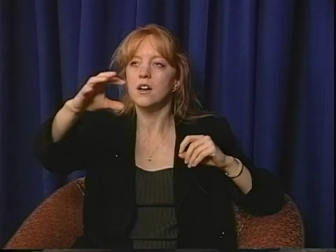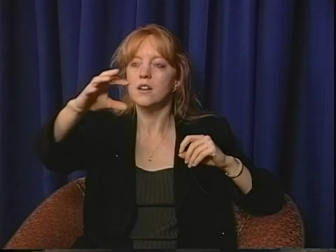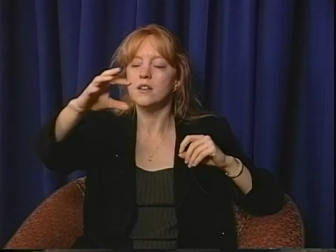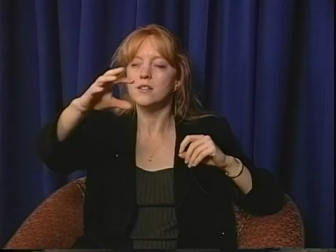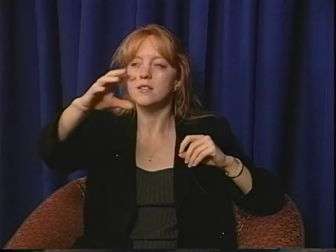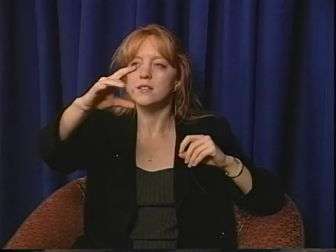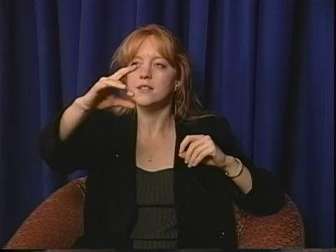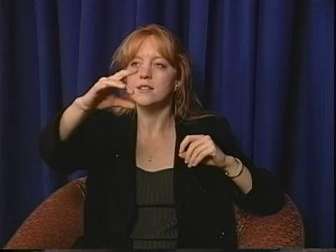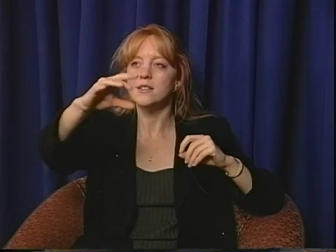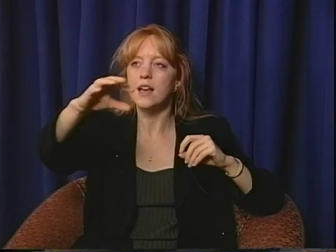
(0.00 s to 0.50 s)

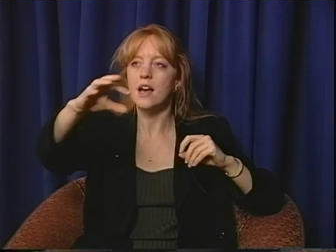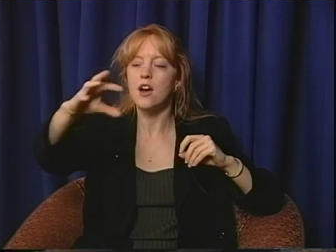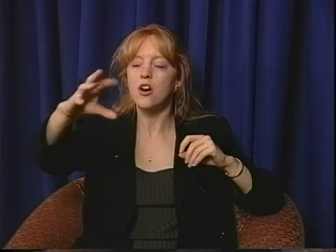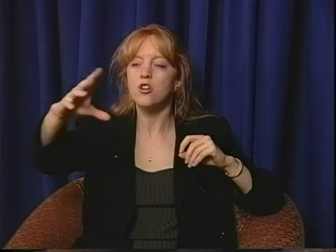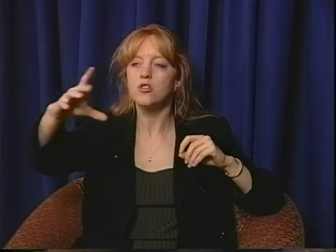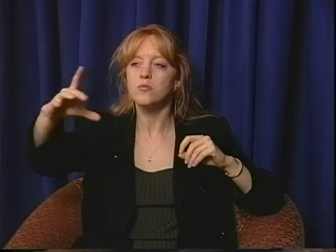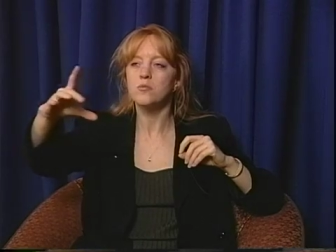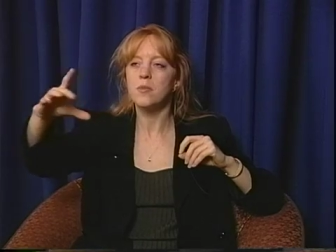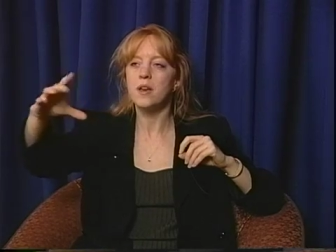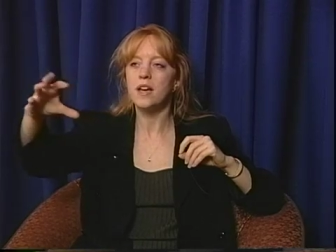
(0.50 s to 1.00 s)

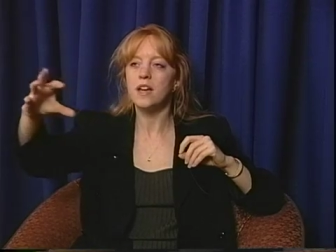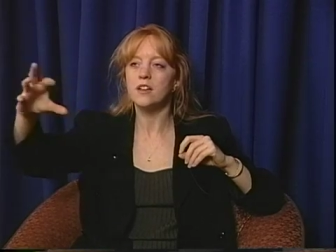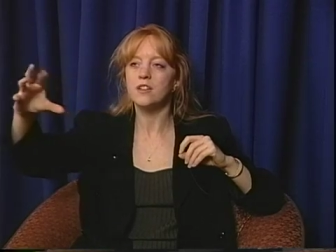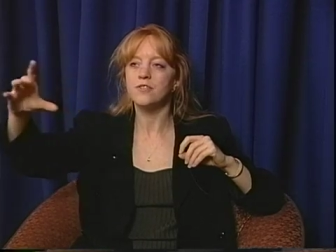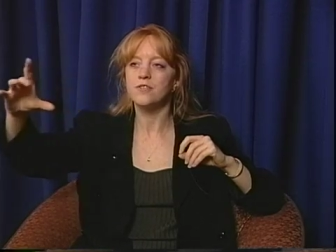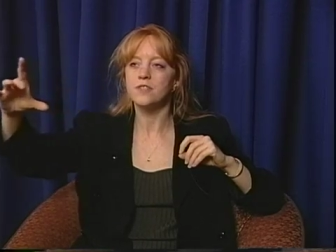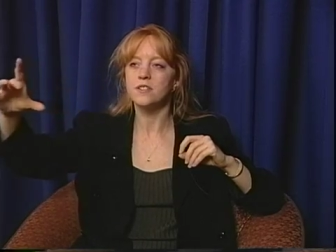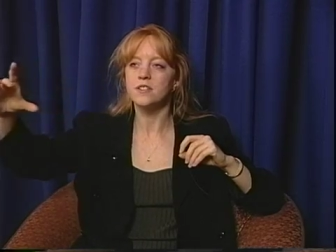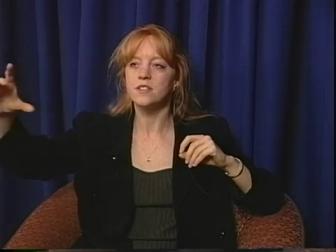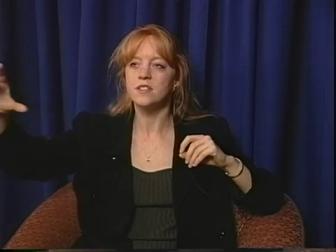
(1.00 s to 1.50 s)
sound
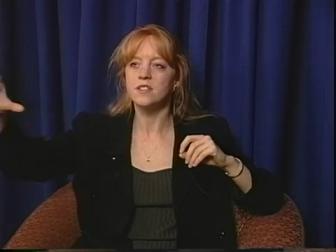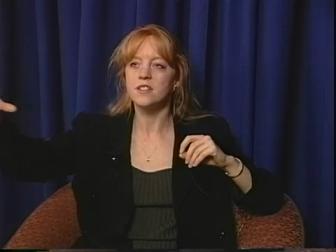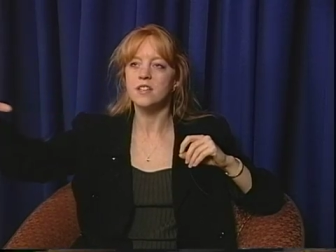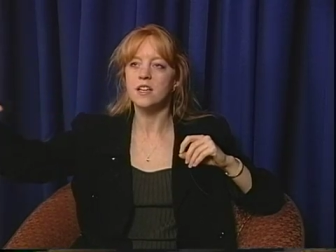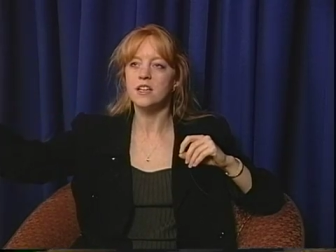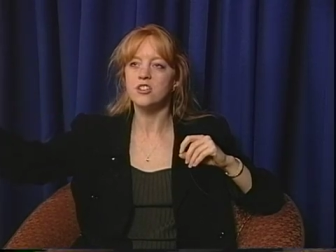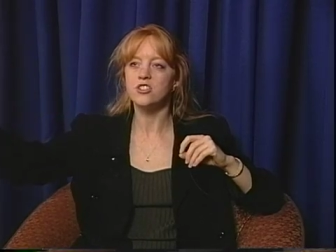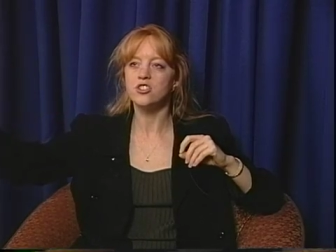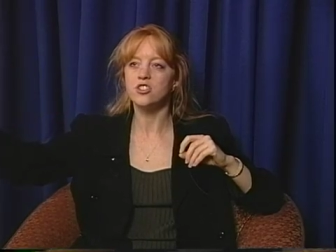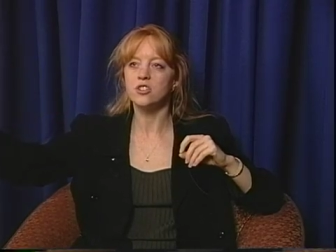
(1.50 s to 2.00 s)

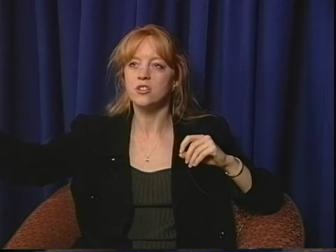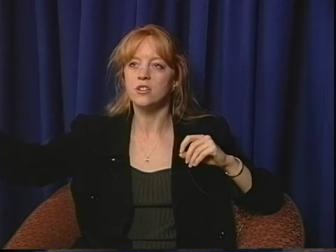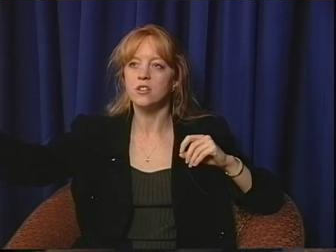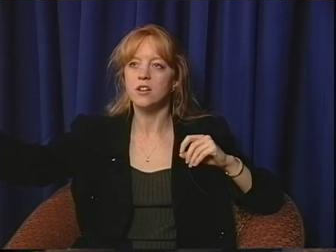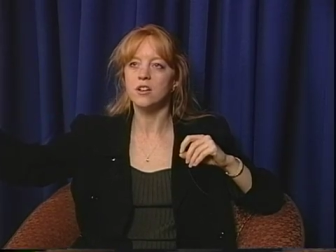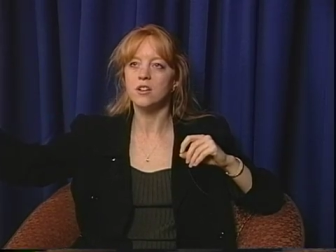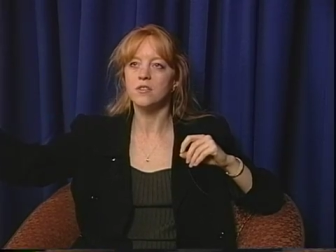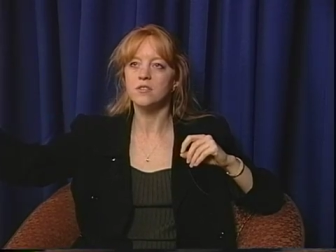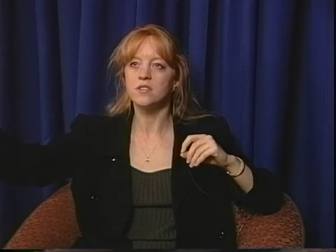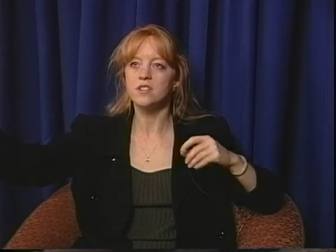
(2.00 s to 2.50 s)
manifestation
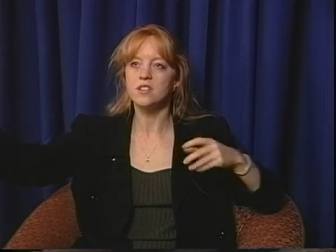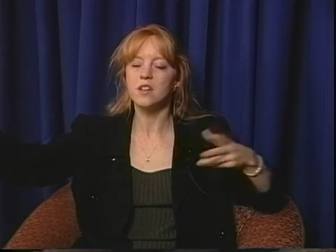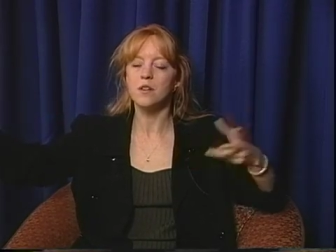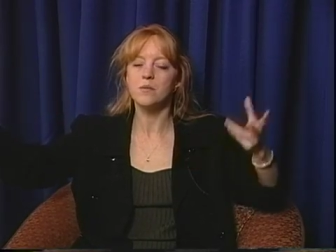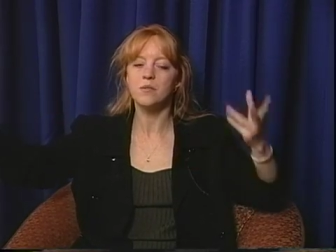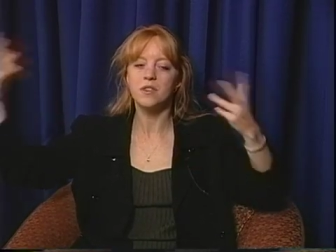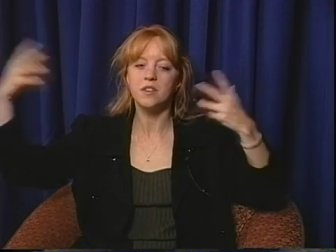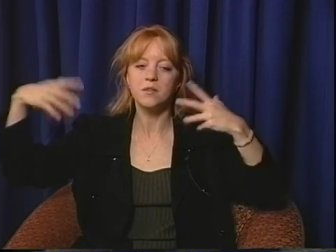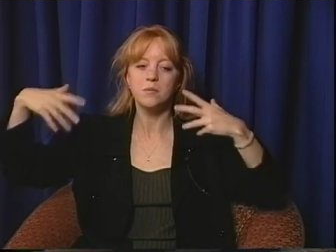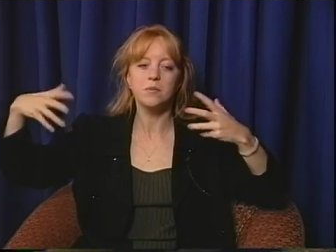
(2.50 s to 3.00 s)
of
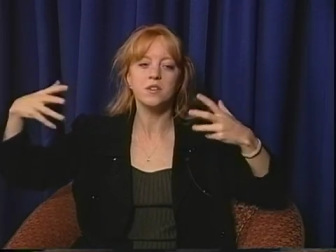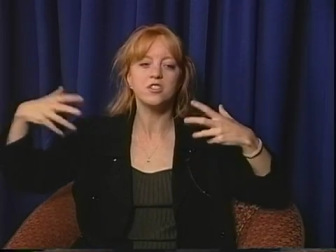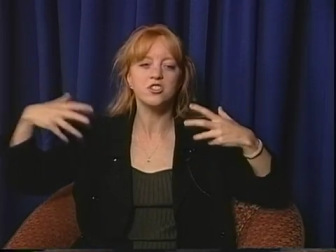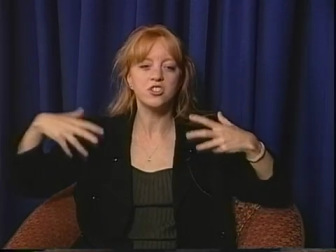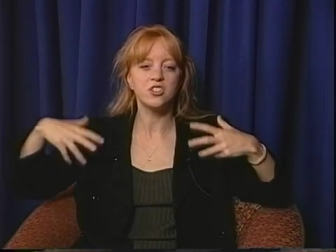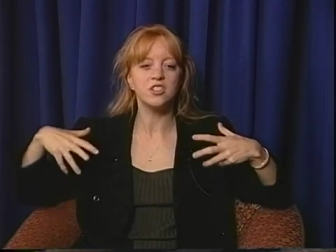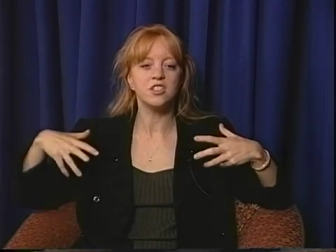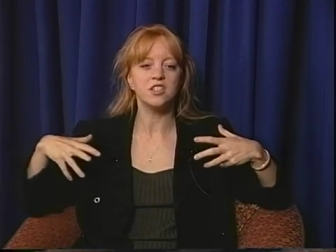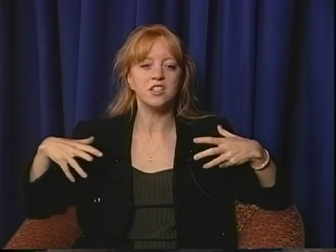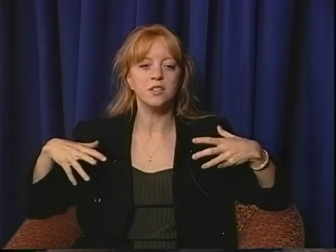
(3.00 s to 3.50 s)
something
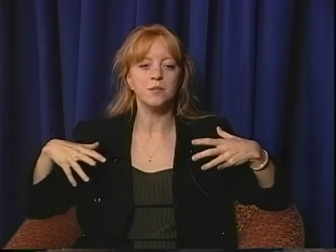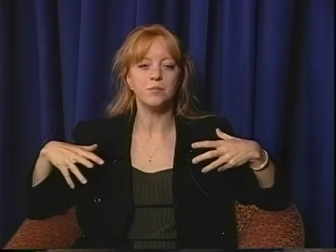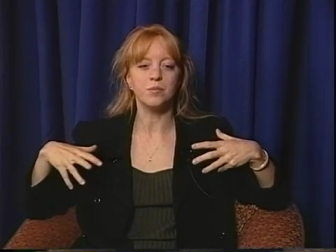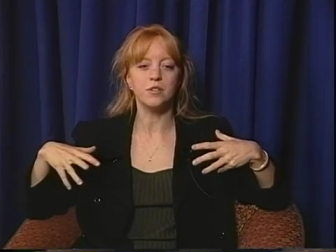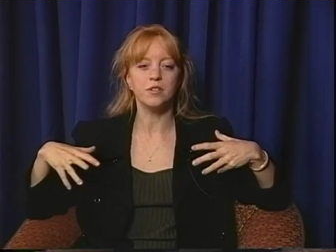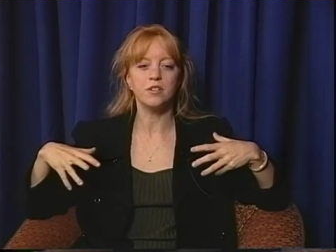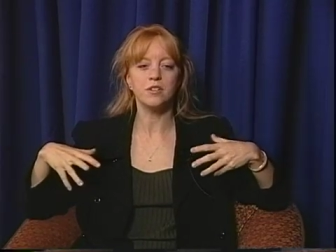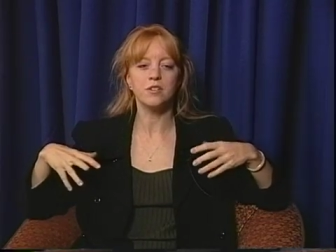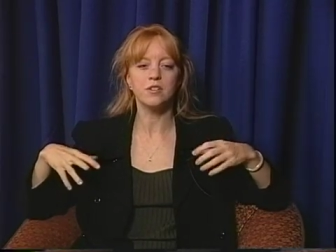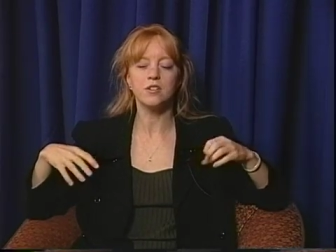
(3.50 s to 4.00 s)
much deeper.
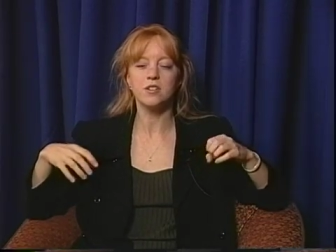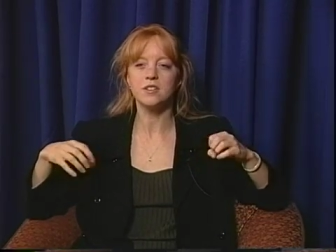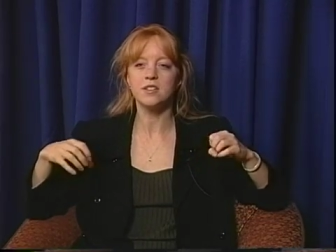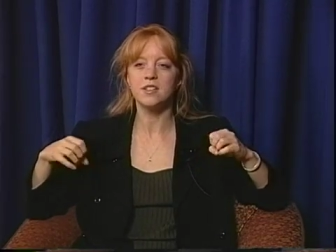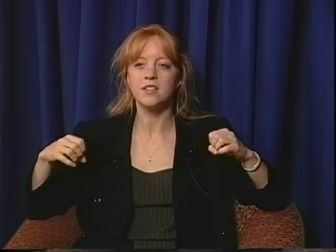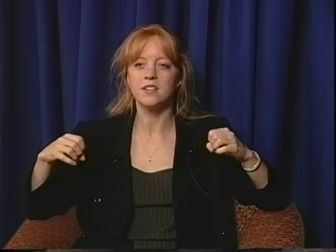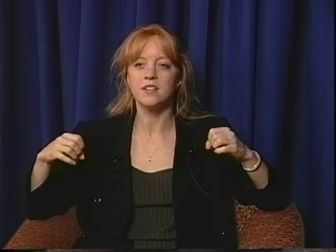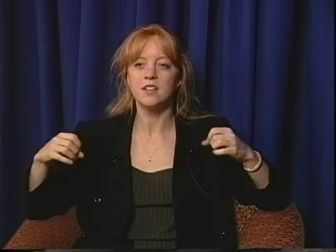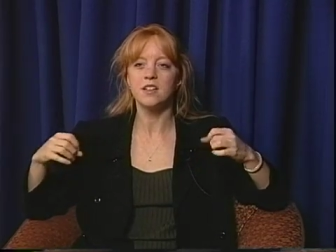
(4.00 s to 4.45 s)
Or it's